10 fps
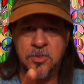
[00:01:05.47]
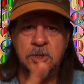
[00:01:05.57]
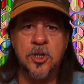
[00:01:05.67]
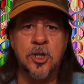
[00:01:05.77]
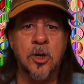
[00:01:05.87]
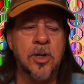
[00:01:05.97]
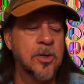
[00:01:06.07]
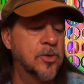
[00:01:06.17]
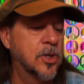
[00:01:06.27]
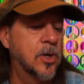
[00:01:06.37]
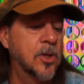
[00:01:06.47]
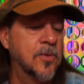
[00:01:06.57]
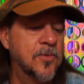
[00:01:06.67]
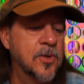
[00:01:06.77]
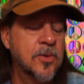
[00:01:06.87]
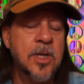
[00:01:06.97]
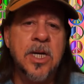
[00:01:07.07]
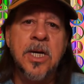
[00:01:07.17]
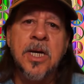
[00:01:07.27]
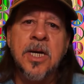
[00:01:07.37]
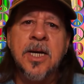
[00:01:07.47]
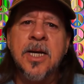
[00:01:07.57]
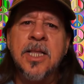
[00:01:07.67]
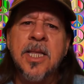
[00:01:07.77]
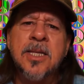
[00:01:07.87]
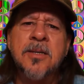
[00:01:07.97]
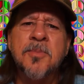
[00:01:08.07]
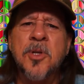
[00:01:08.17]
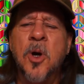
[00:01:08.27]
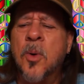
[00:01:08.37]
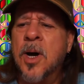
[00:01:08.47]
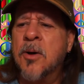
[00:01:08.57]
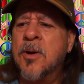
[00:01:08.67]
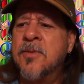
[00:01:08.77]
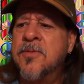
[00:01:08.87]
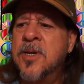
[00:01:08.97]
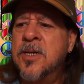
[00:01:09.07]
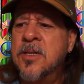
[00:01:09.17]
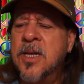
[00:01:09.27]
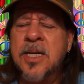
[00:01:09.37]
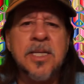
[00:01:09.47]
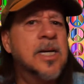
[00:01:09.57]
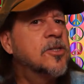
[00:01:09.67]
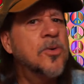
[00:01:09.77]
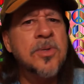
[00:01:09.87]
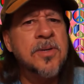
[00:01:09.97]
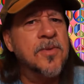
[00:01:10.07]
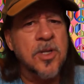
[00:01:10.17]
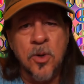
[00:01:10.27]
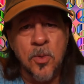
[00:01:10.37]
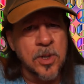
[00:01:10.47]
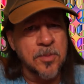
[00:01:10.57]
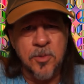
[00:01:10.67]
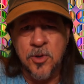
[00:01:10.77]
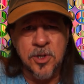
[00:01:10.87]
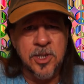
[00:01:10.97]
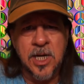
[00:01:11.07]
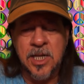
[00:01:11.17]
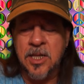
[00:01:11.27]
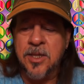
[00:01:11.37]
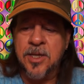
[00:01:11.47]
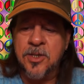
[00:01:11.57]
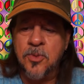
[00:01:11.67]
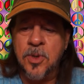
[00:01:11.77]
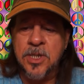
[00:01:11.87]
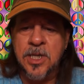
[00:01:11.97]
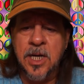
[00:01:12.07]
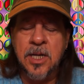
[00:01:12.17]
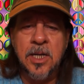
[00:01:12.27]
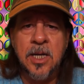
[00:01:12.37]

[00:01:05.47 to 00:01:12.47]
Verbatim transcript: Shout out to all of you. Letting them know how I feel, and I don't even know what I'm going to title this one yet.